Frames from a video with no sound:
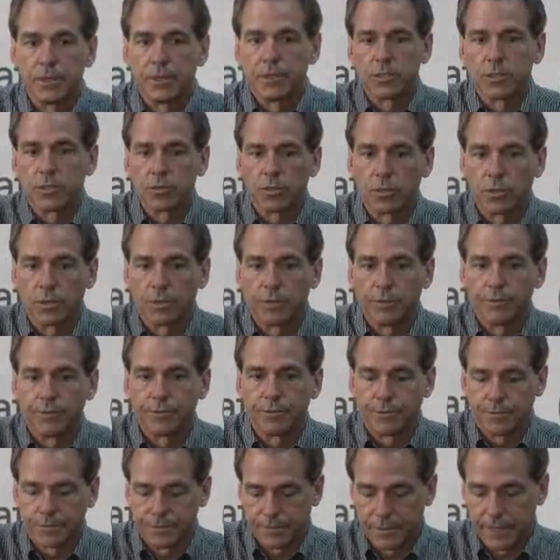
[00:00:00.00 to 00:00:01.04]
sort of
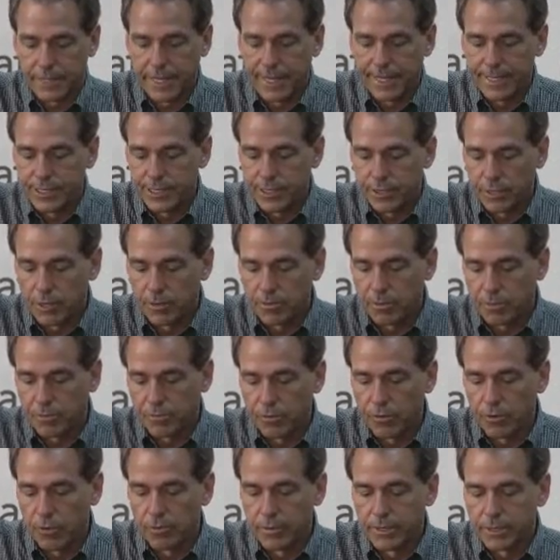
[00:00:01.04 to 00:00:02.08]
gauging our
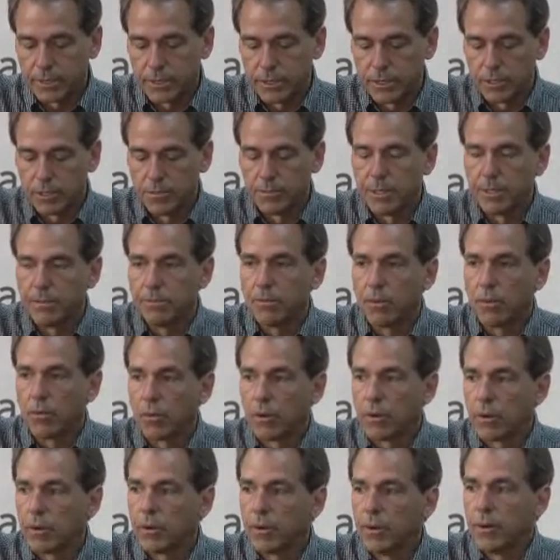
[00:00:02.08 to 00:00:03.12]
performance a little bit
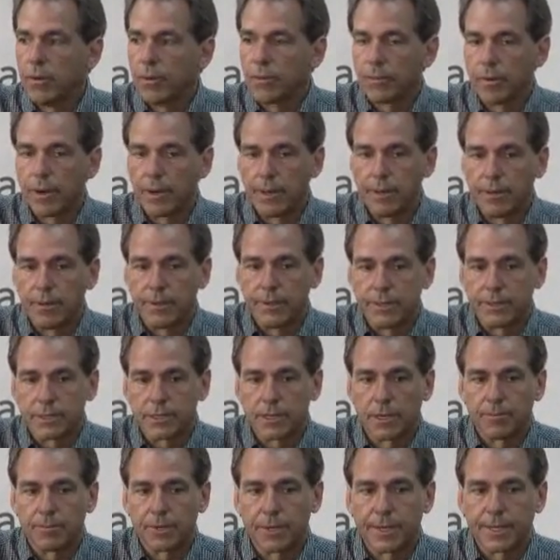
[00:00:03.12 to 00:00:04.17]
more rather than
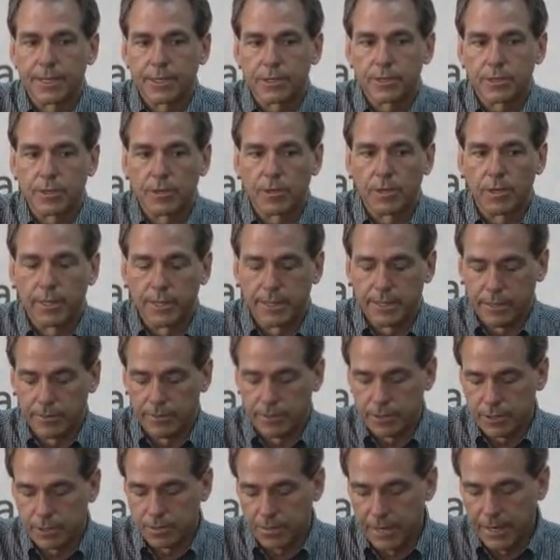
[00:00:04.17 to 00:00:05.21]
something externally to
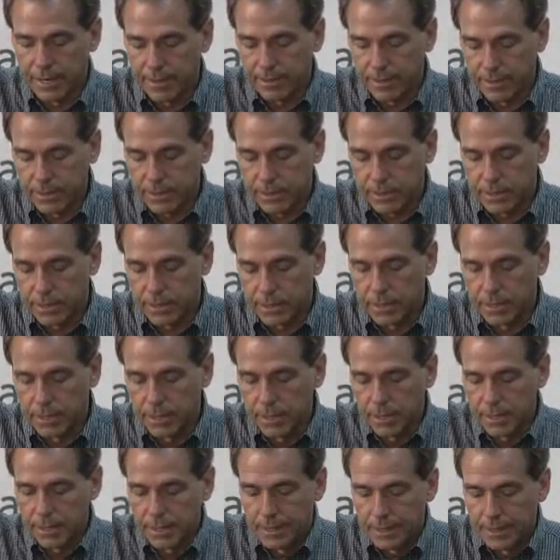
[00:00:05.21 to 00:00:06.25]
inspire us, and
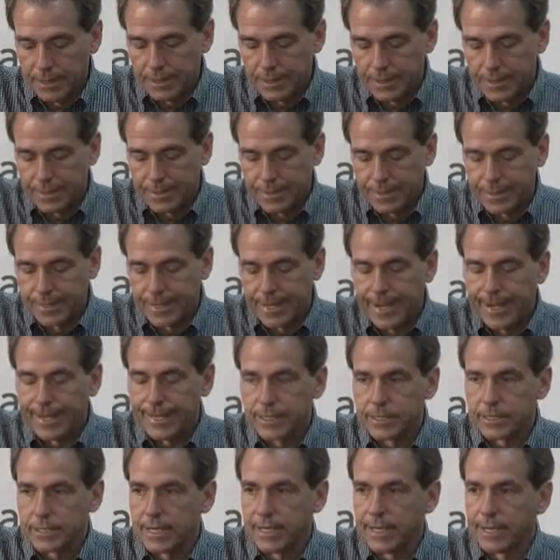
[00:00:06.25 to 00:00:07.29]
high
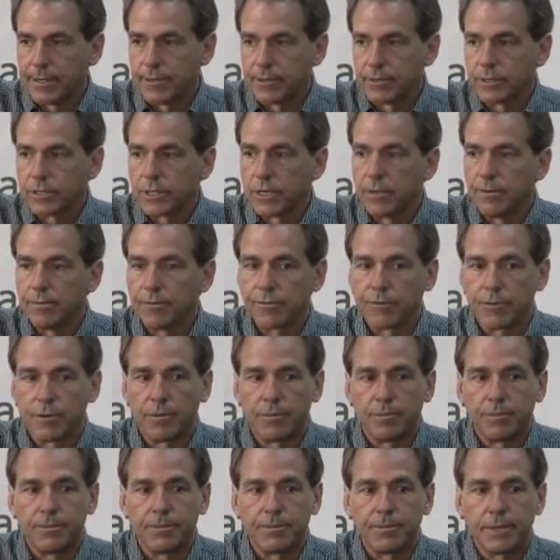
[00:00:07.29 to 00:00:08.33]
standards come
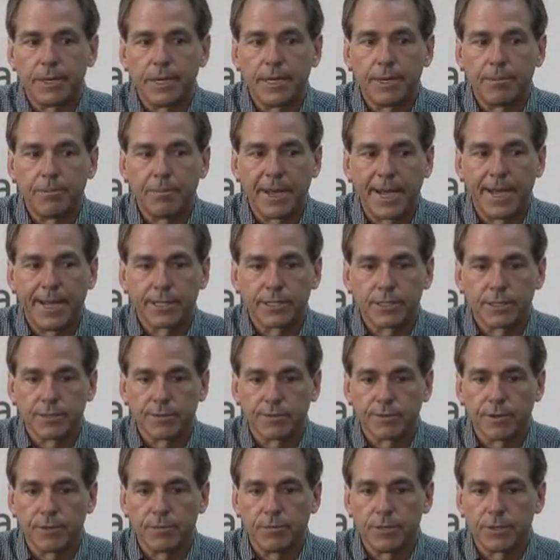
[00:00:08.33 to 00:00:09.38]
from passion
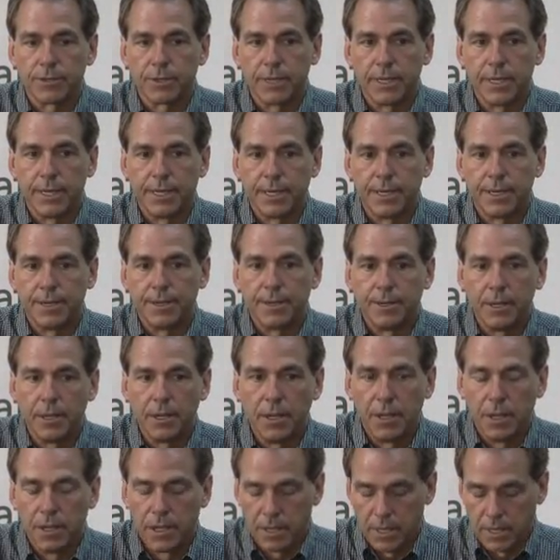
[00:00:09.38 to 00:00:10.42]
from within, and
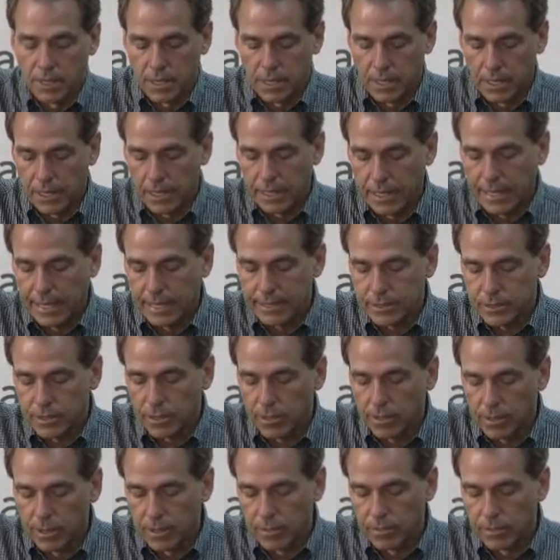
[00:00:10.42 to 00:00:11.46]
I
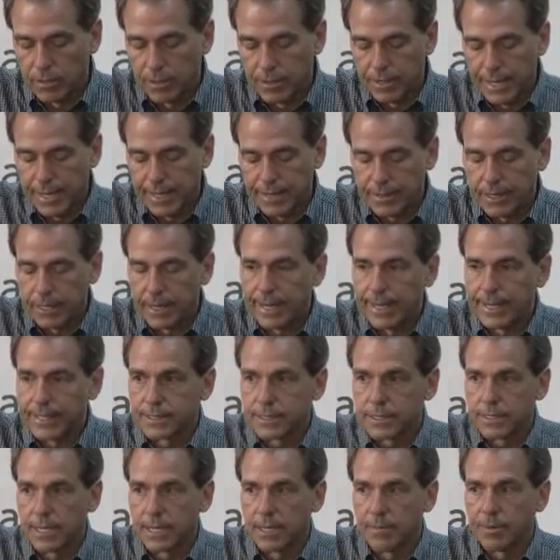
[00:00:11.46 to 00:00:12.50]
saw a little of that in the
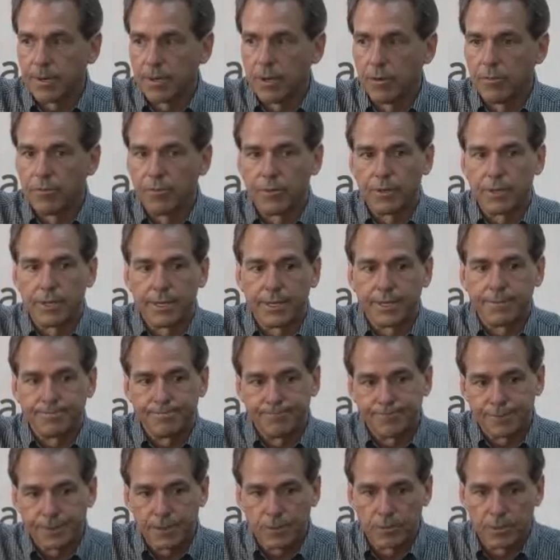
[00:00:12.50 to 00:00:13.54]
last game, and hopefully
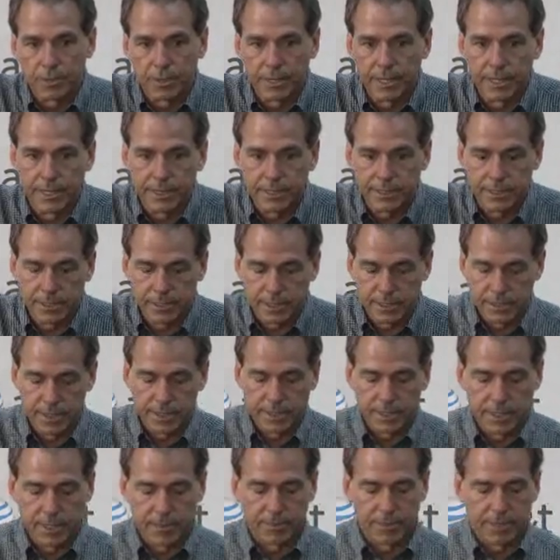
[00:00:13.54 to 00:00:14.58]
with the
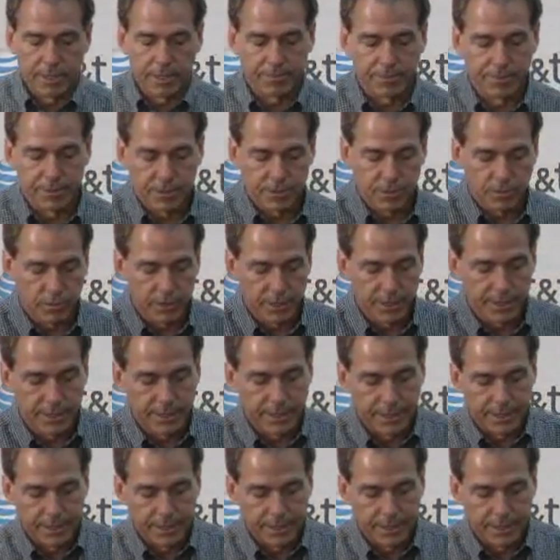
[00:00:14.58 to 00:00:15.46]
SEC coming up this week,